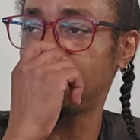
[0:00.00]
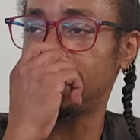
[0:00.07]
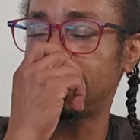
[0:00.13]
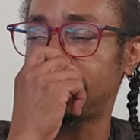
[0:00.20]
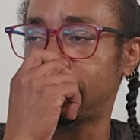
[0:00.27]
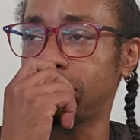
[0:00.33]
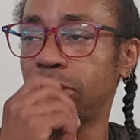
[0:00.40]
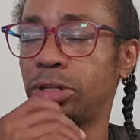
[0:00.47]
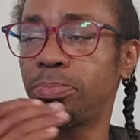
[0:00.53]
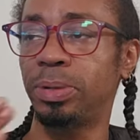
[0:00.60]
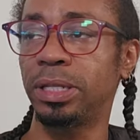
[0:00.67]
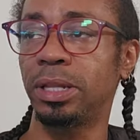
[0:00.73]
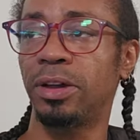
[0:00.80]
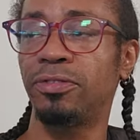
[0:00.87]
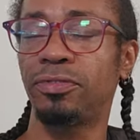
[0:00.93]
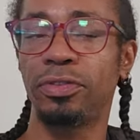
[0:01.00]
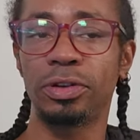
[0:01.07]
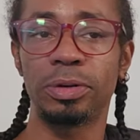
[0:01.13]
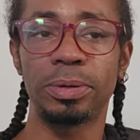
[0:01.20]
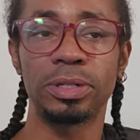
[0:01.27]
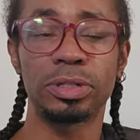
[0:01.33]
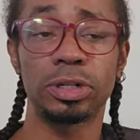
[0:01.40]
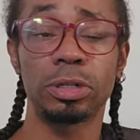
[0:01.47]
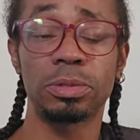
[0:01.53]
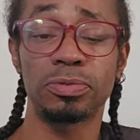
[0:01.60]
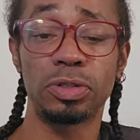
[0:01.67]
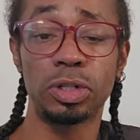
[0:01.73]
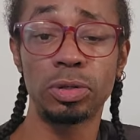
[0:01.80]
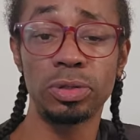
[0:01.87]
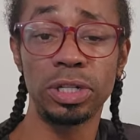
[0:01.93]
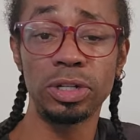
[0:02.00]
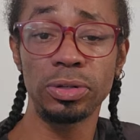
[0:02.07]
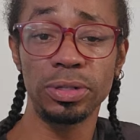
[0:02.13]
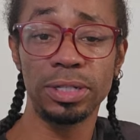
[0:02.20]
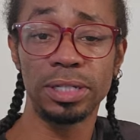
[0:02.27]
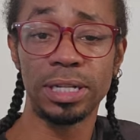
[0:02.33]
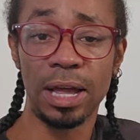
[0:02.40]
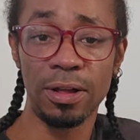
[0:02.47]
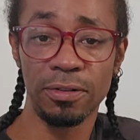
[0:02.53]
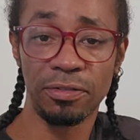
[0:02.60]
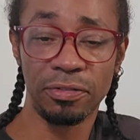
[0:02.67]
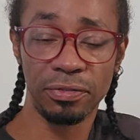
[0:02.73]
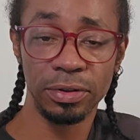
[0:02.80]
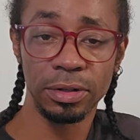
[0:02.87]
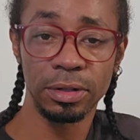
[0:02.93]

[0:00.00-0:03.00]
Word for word: this still could be love for you in terms of choosing yourself.